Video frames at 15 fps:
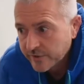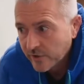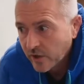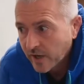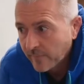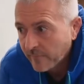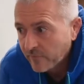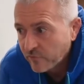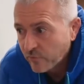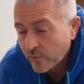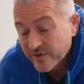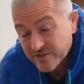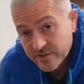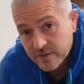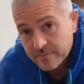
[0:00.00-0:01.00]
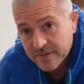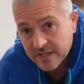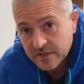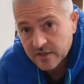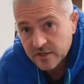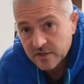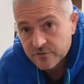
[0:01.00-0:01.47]
I'm of always of the
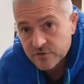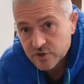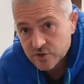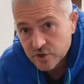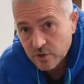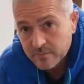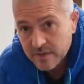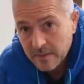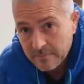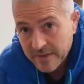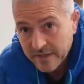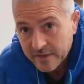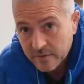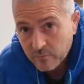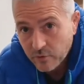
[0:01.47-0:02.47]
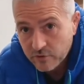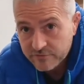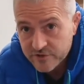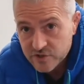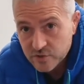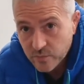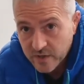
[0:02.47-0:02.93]
opinion if you show me a better, more
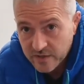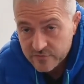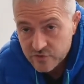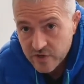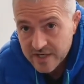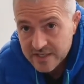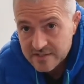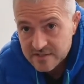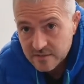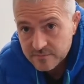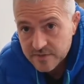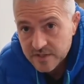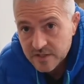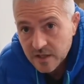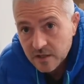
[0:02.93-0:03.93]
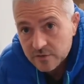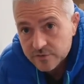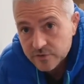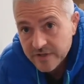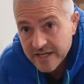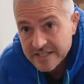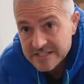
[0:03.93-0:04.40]
efficient way of training something, I'll
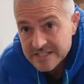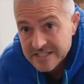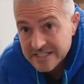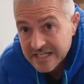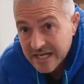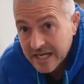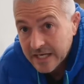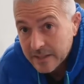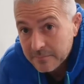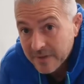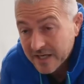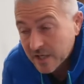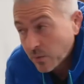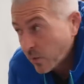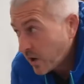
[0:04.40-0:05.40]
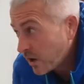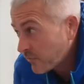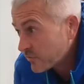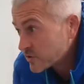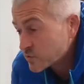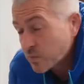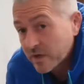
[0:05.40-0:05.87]
do that. And
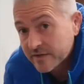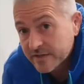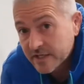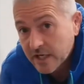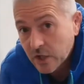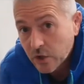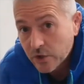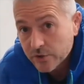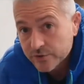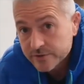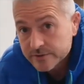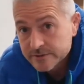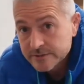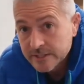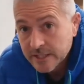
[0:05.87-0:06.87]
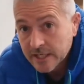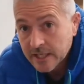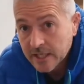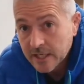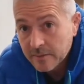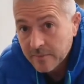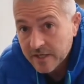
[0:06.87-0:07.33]
Makiwara is one that I learned.
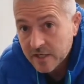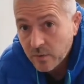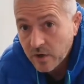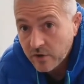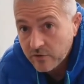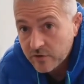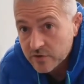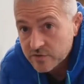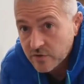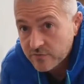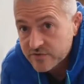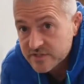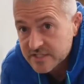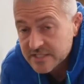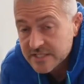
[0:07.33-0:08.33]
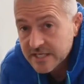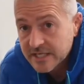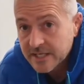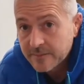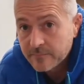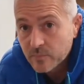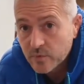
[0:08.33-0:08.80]
Makiwara obviously
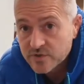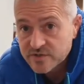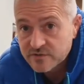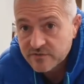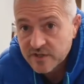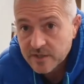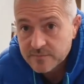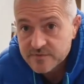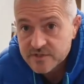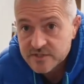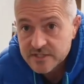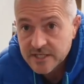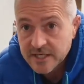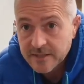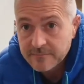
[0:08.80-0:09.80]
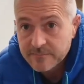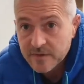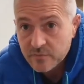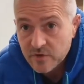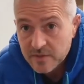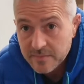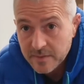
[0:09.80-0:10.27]
was developed and
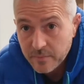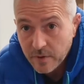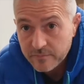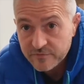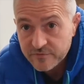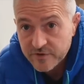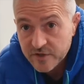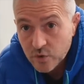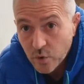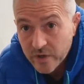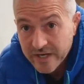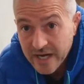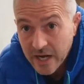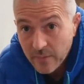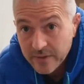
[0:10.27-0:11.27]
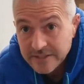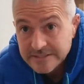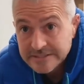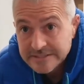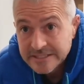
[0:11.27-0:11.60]
really made pop in Okinawa.